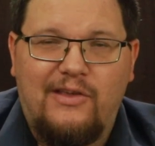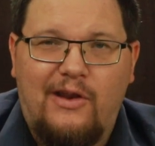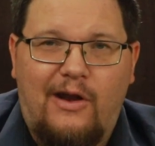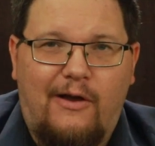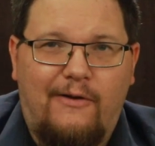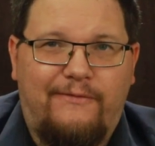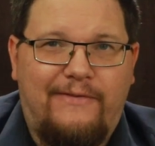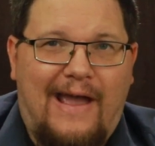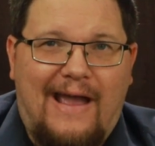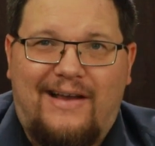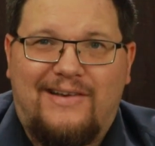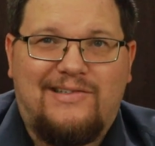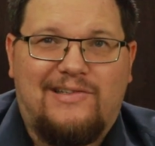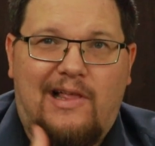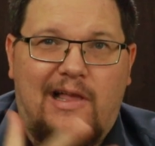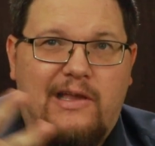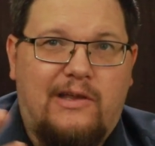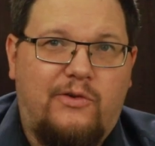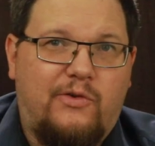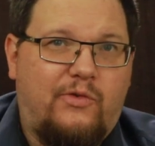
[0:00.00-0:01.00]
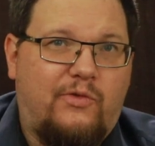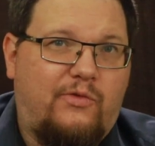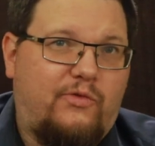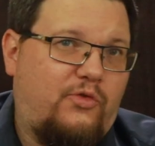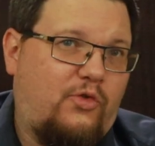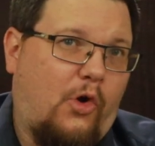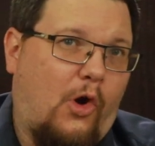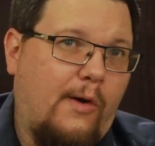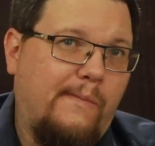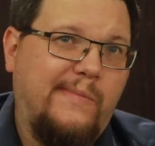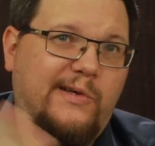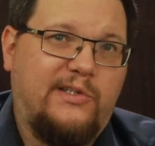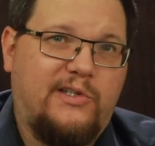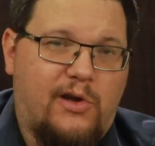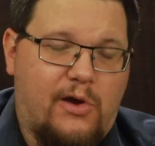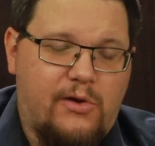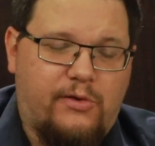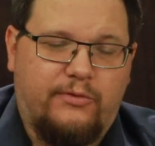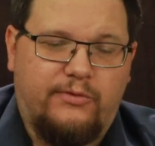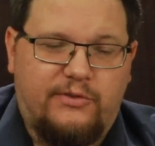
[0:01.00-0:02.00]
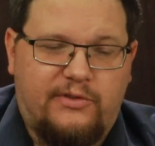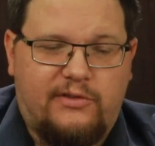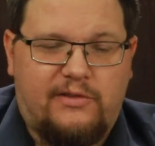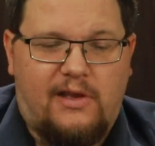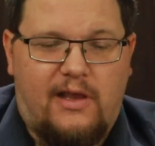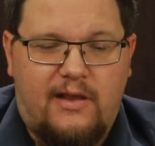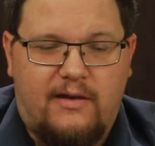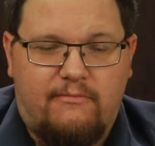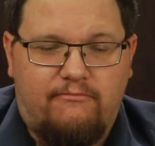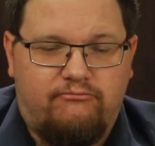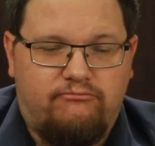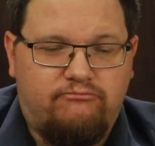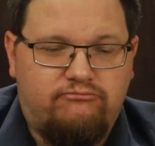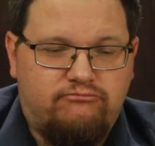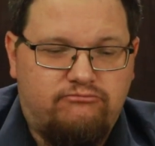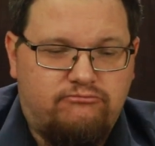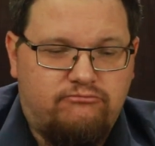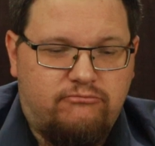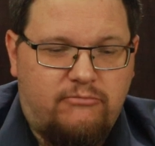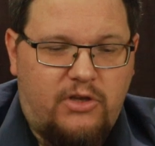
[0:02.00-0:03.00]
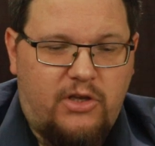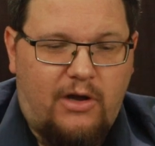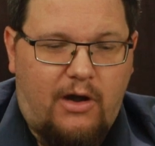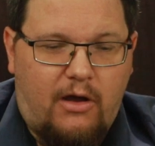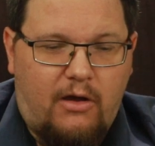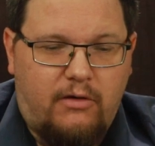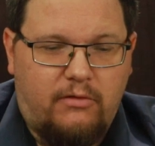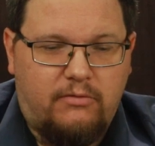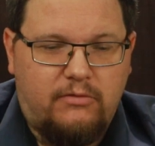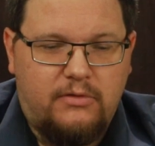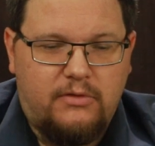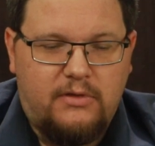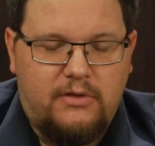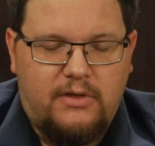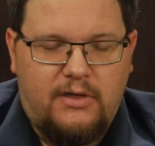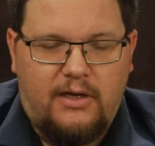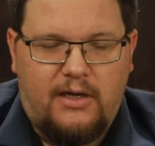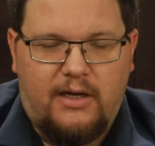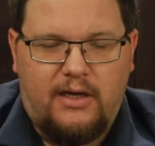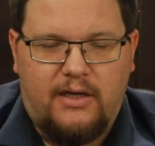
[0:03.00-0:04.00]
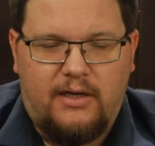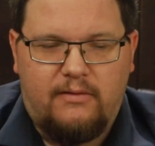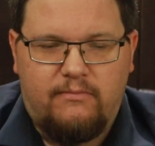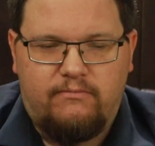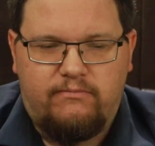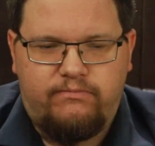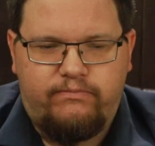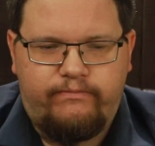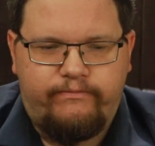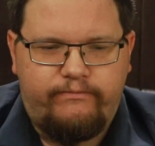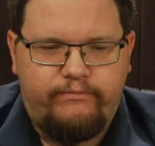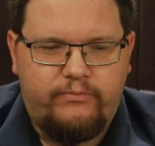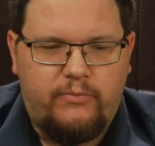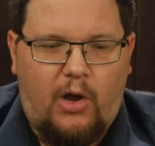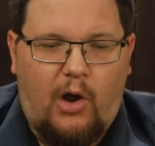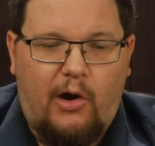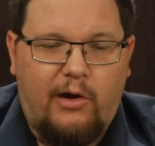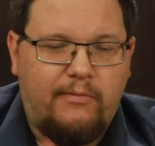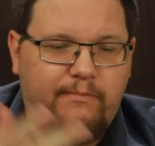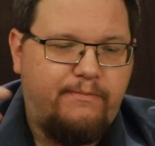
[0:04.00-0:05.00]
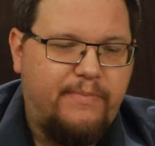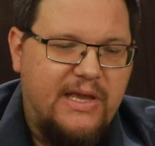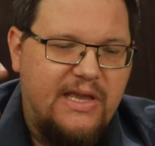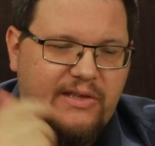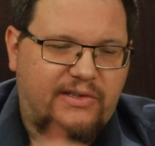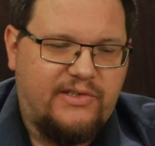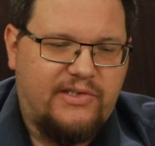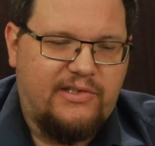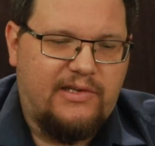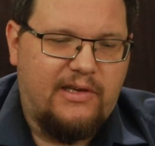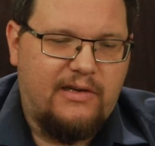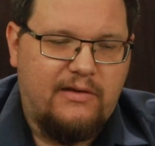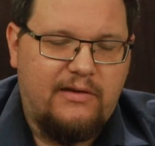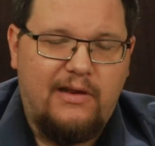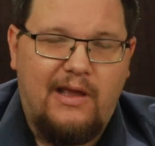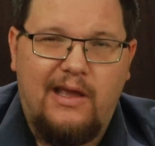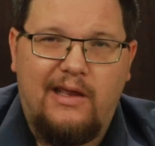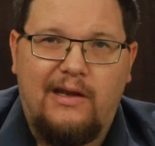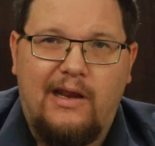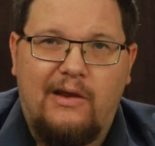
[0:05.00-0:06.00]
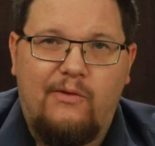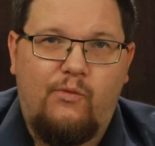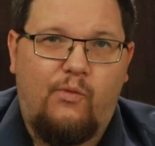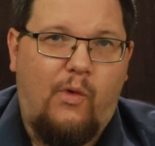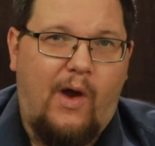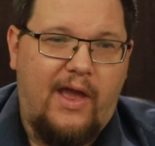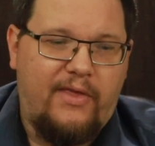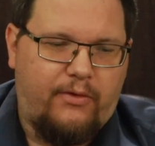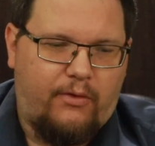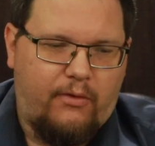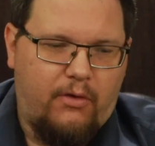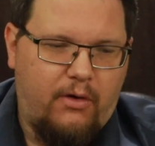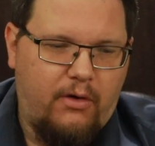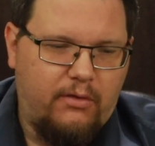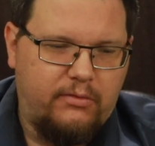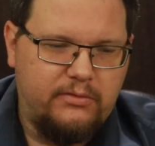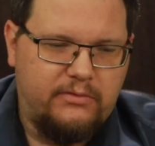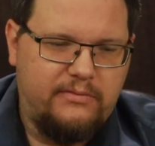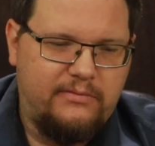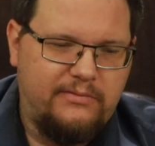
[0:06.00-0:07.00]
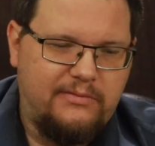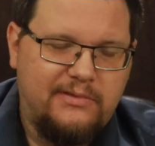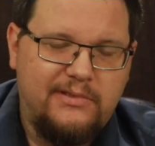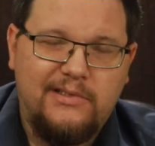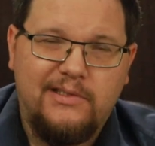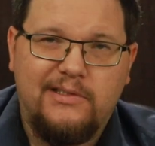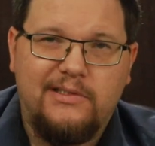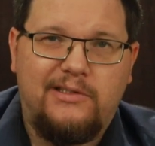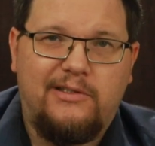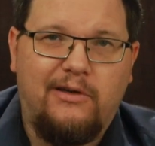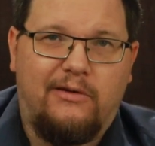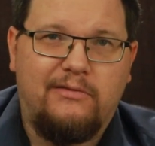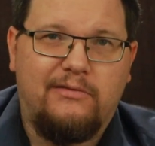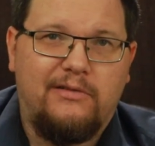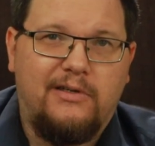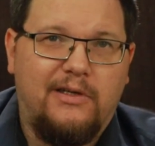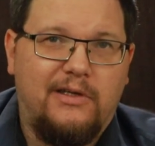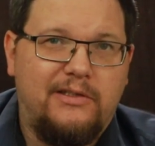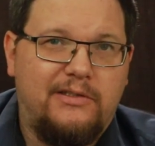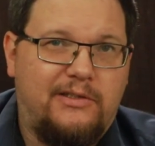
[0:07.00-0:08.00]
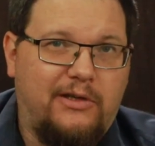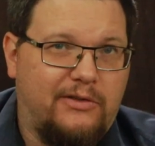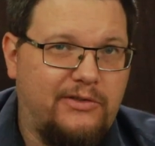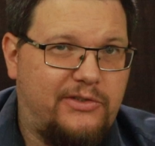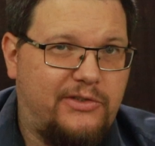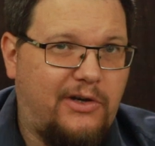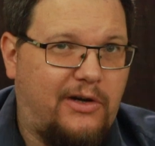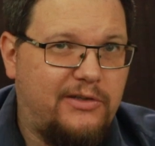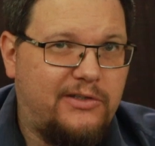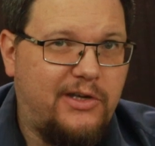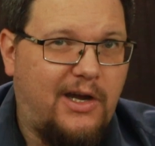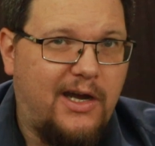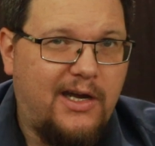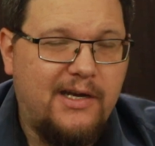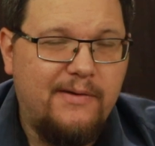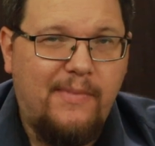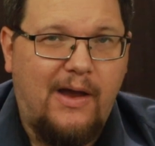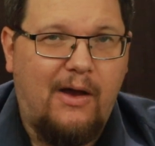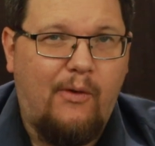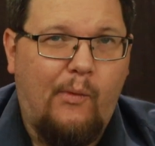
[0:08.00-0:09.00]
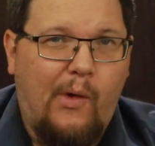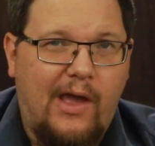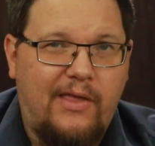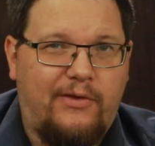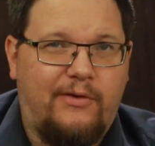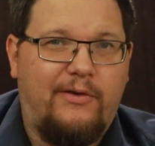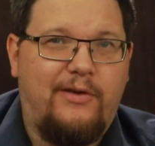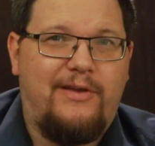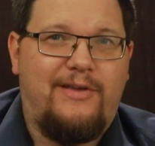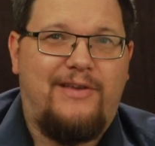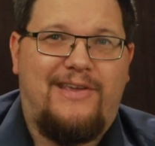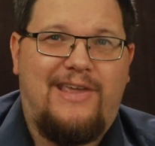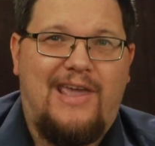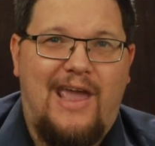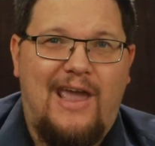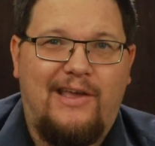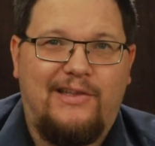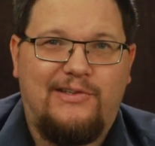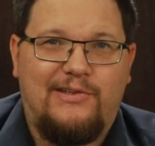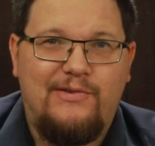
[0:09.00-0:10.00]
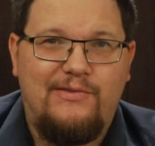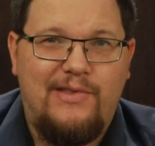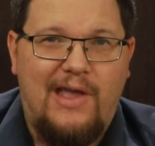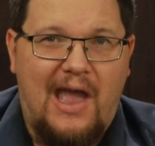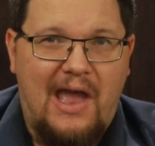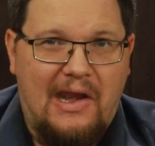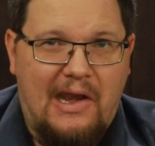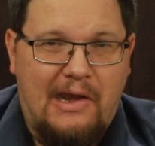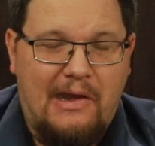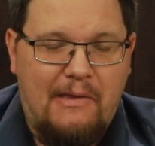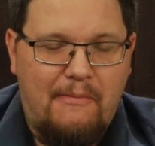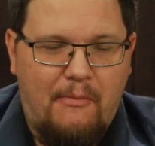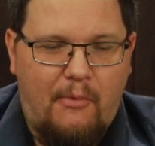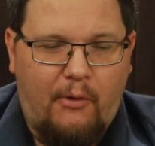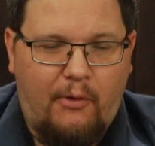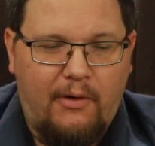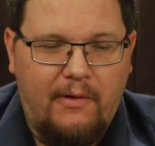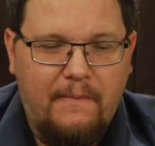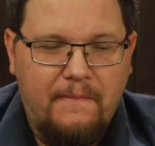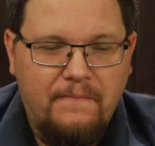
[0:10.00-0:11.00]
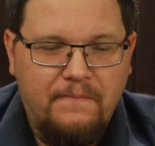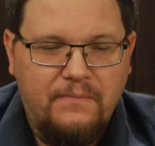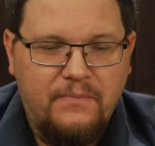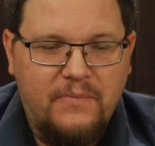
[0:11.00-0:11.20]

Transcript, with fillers: You know, facts like chromosomes and, you know, uh, heartbeats and, and, and weather. Oh, don't, don't start talking about weather. You can't do that anymore.